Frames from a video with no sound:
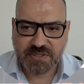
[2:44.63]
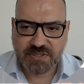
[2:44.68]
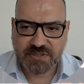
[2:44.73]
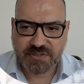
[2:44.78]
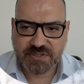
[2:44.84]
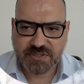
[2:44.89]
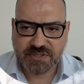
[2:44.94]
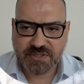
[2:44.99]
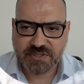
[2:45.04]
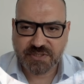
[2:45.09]
And
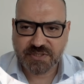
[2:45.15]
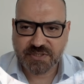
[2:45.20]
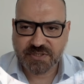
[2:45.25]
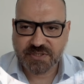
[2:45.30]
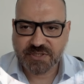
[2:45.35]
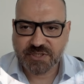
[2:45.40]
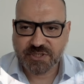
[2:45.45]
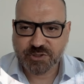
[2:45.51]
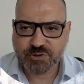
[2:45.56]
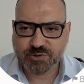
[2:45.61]
here
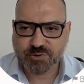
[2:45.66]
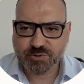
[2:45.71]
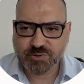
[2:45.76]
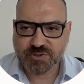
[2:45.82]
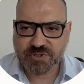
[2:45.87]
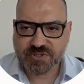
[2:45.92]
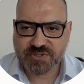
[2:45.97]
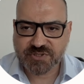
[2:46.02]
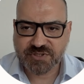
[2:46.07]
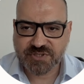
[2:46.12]
it shows
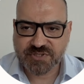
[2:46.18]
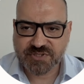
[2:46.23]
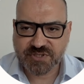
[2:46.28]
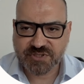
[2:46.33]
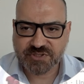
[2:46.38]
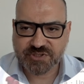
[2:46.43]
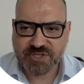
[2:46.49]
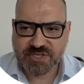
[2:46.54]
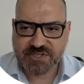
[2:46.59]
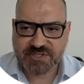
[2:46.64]
us the
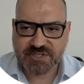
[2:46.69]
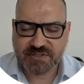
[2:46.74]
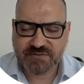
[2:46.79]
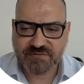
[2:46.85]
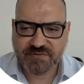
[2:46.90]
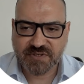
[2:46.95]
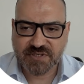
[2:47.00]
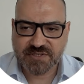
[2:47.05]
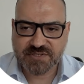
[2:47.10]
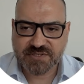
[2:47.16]
suggested
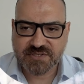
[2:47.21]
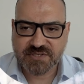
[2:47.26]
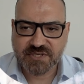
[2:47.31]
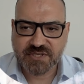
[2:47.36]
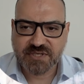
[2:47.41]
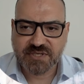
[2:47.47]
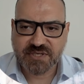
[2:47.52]
fields.